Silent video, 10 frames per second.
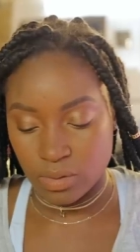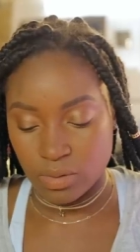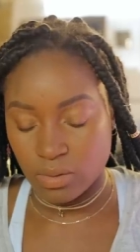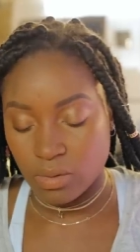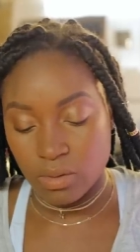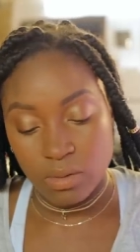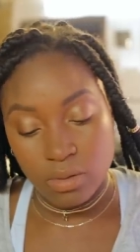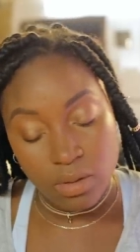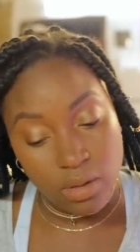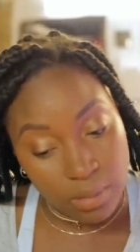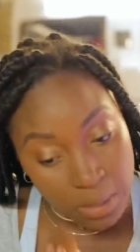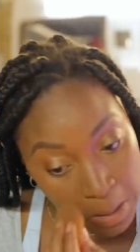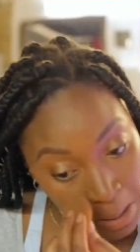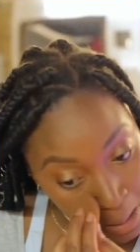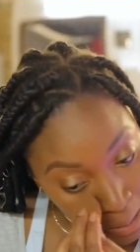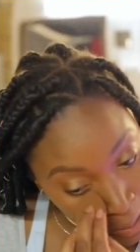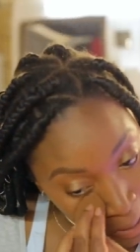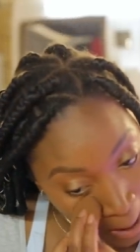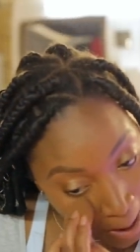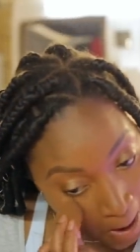I'm going to use
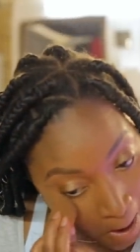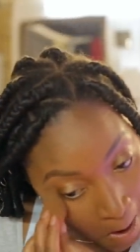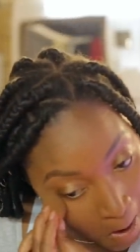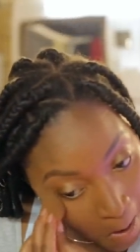that